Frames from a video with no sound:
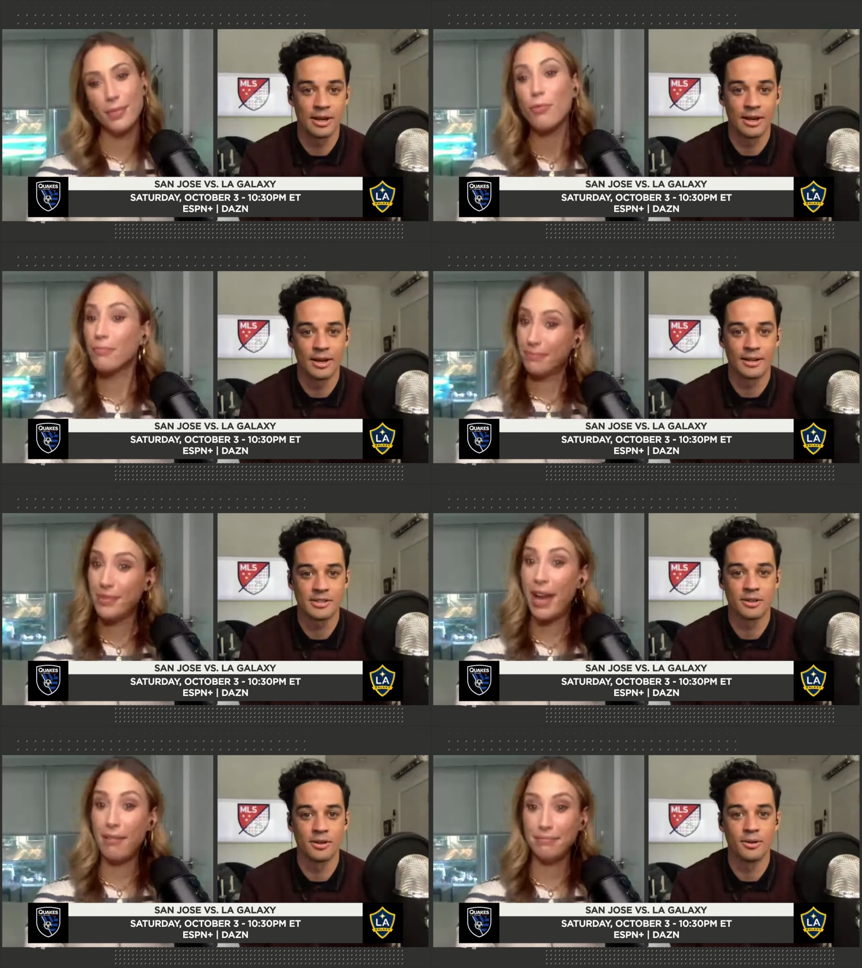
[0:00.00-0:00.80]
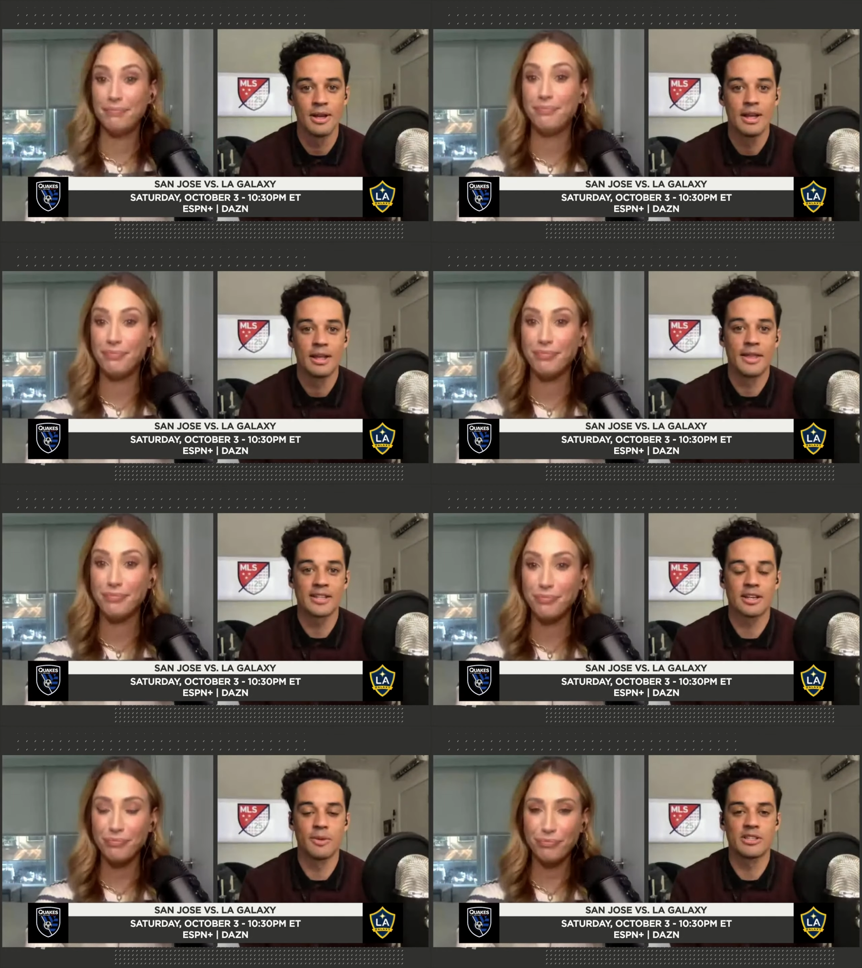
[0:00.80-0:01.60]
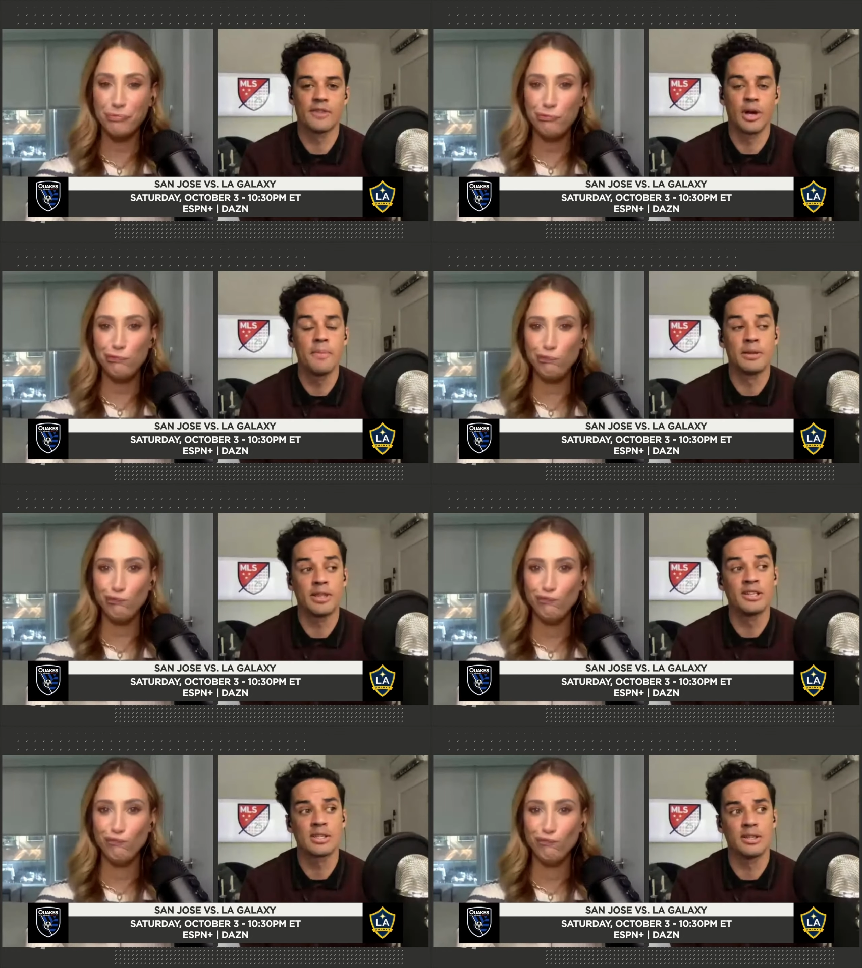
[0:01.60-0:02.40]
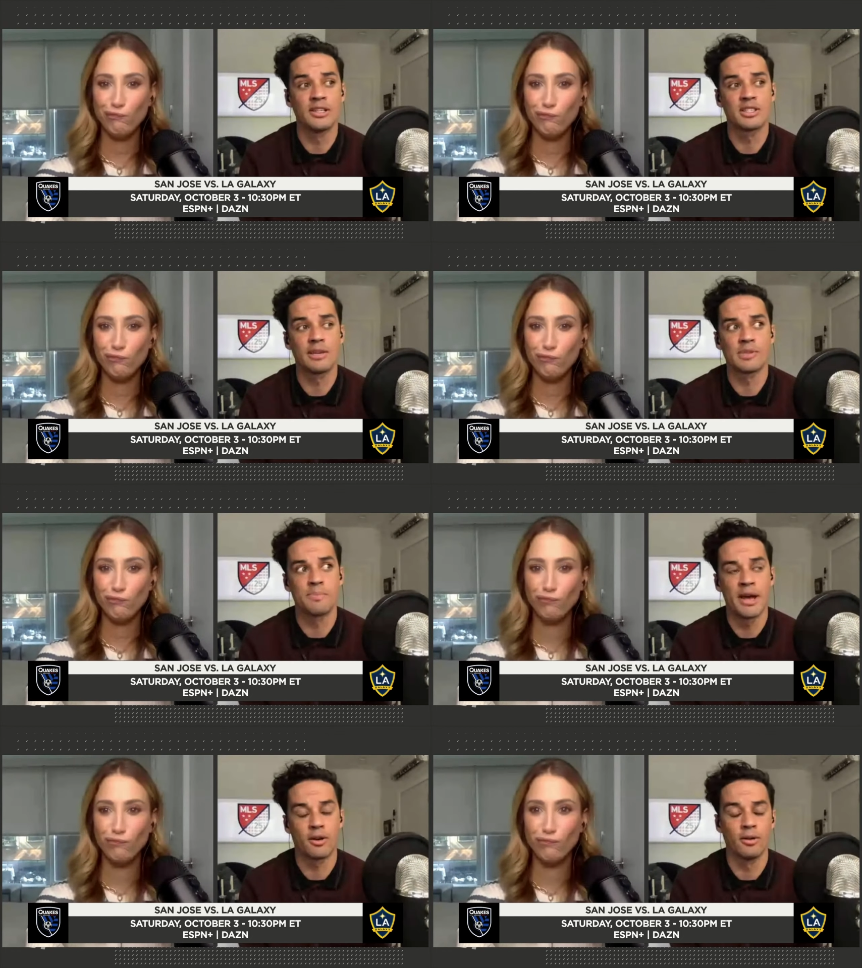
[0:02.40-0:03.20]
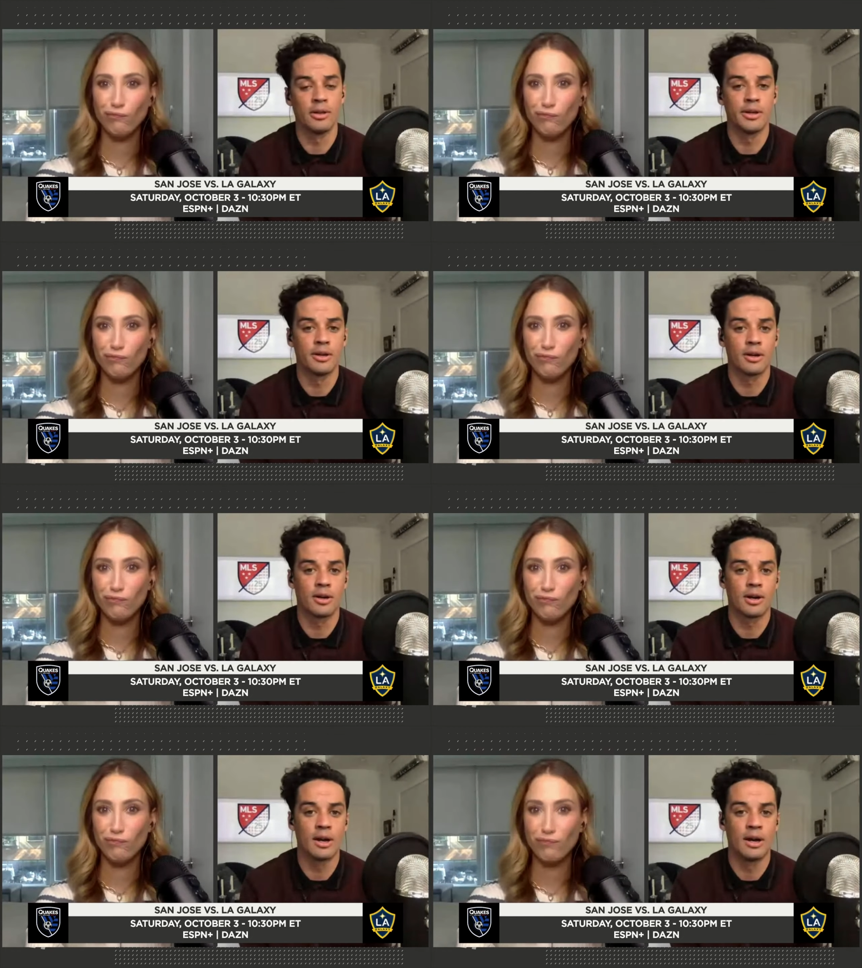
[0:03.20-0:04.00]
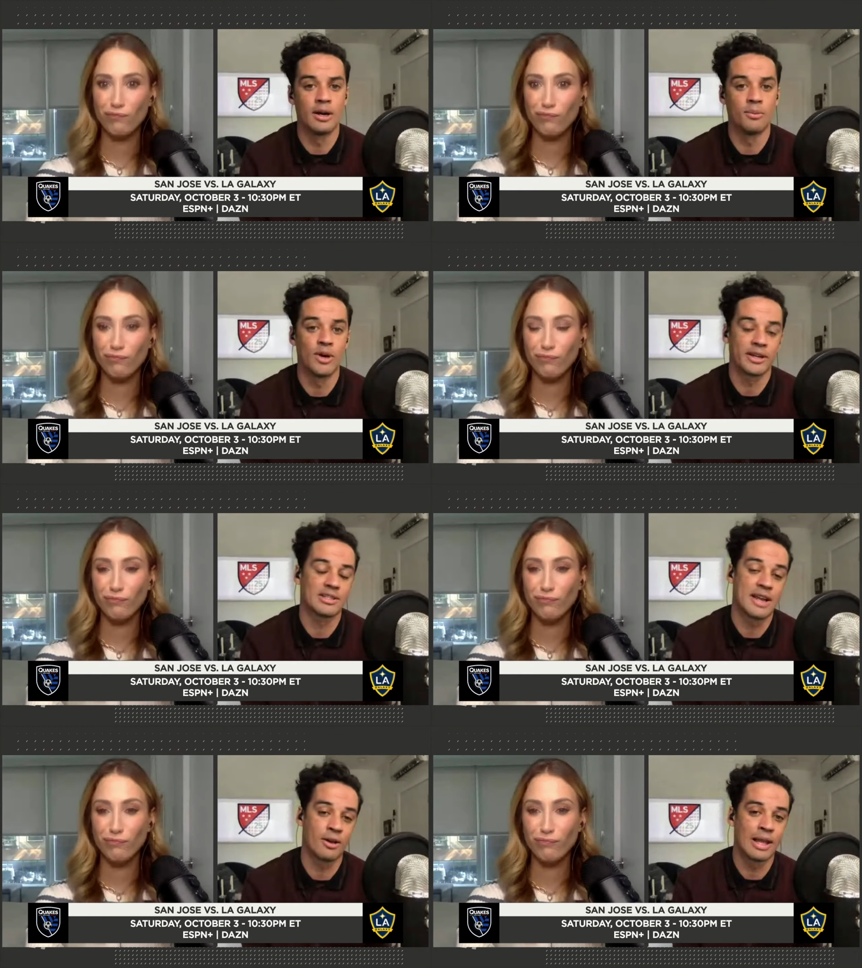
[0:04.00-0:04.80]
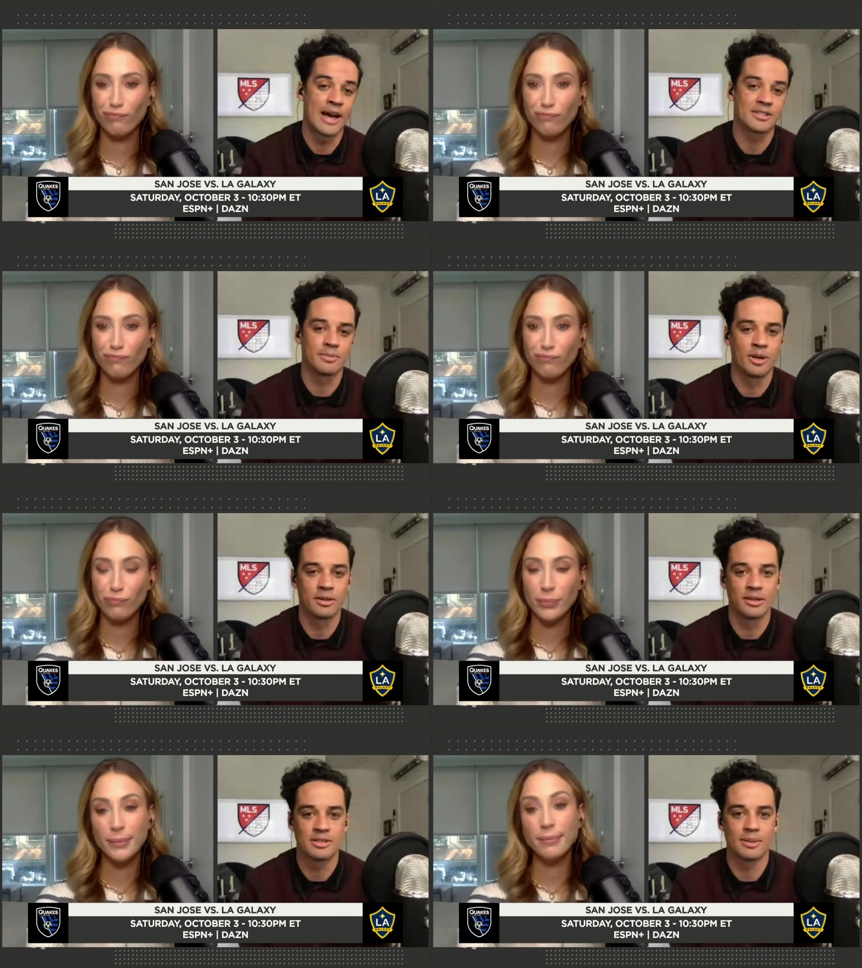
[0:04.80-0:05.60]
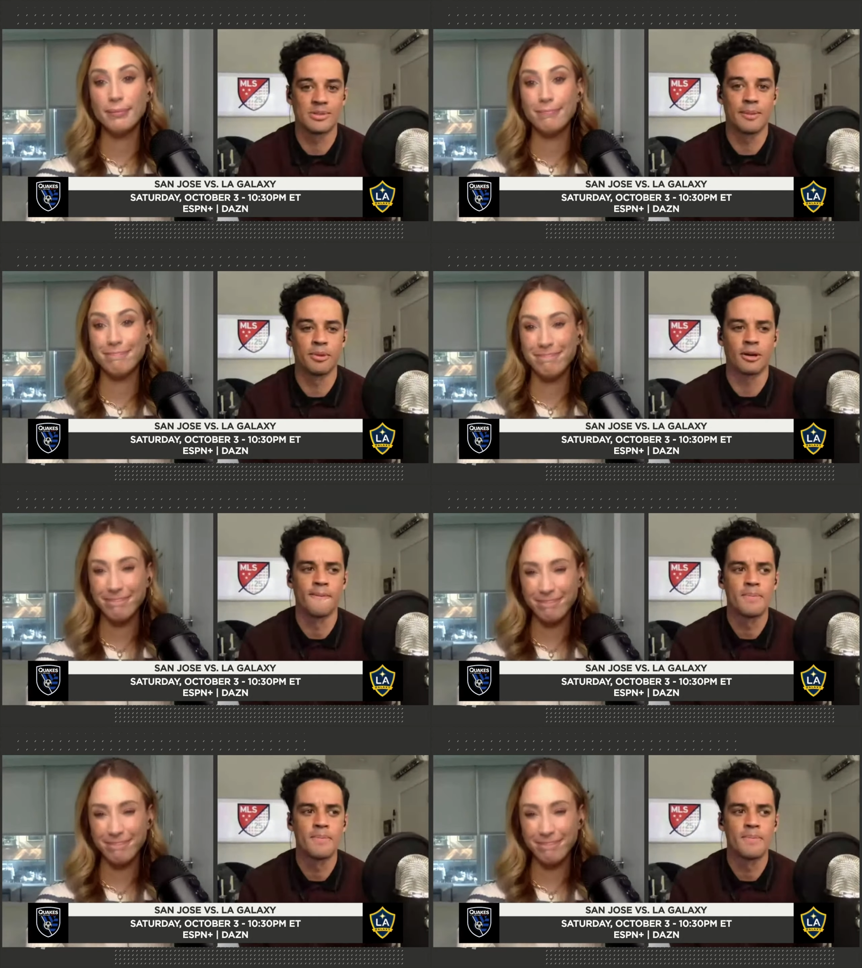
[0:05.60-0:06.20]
Speaker 1: Uh, so yeah that's going to be a tough one. I mean, these these teams met earlier. Um, well, I guess now last month in September